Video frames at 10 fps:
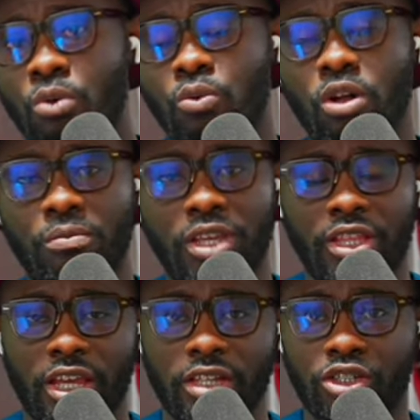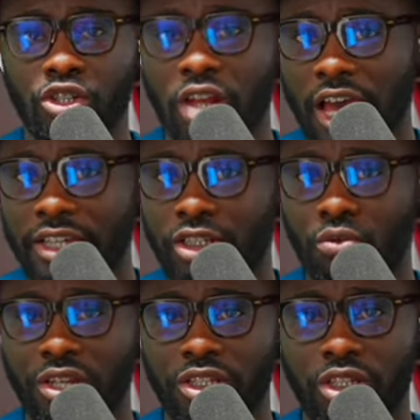will be the July
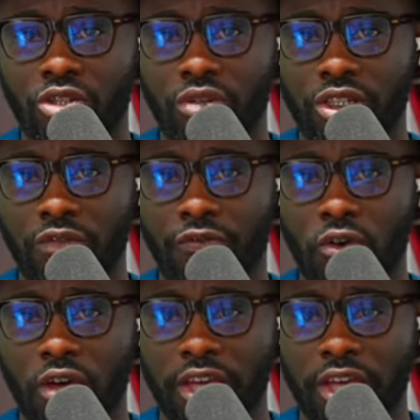2024